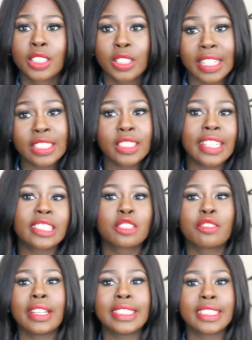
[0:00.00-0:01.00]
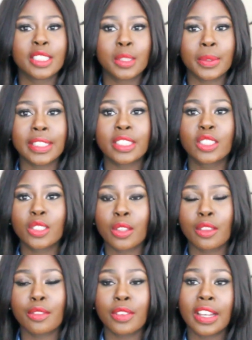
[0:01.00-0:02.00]
So let's get straight into it.
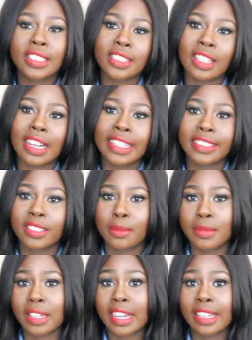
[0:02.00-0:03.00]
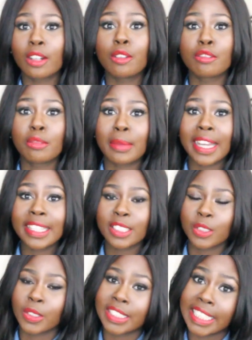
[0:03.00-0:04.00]
So the first item that I got from
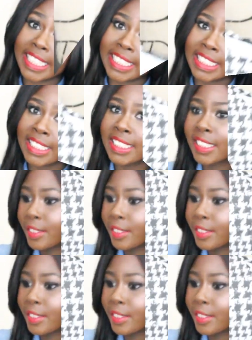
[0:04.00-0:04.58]
ASOS is